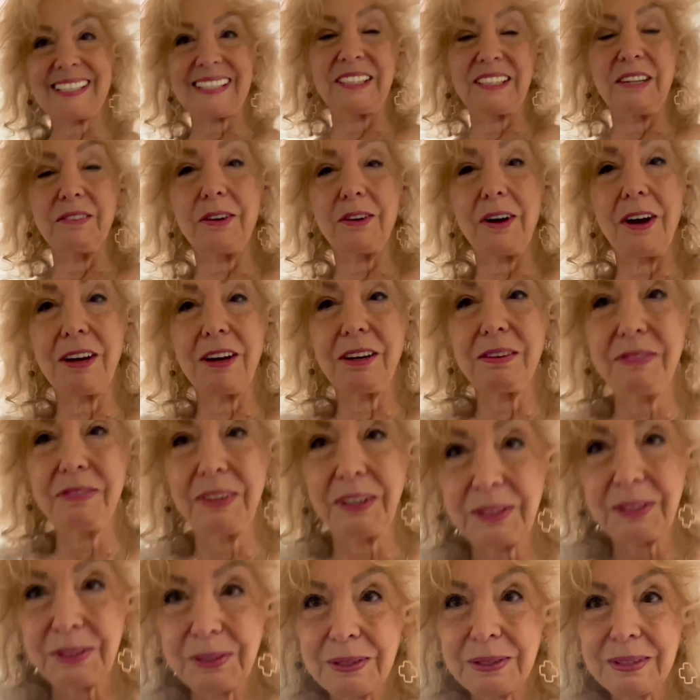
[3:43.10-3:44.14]
love all of
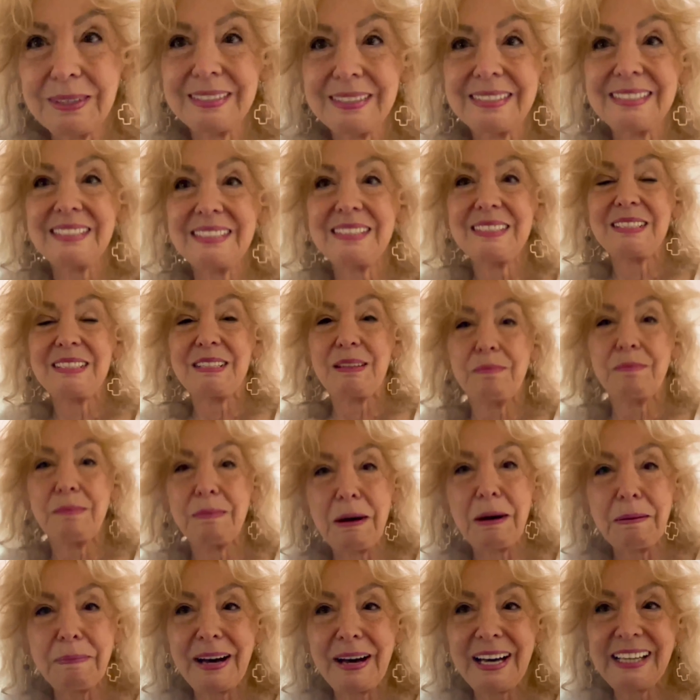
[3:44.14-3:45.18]
you.
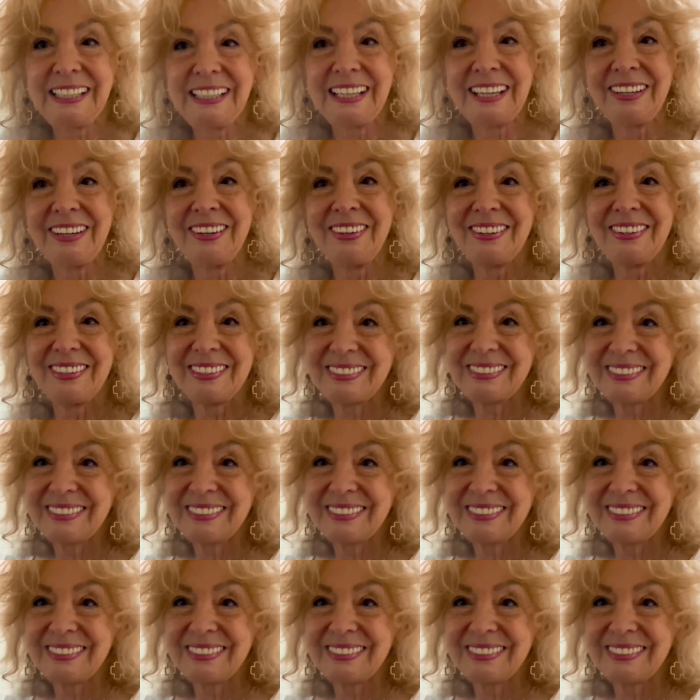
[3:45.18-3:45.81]
Bye-bye now.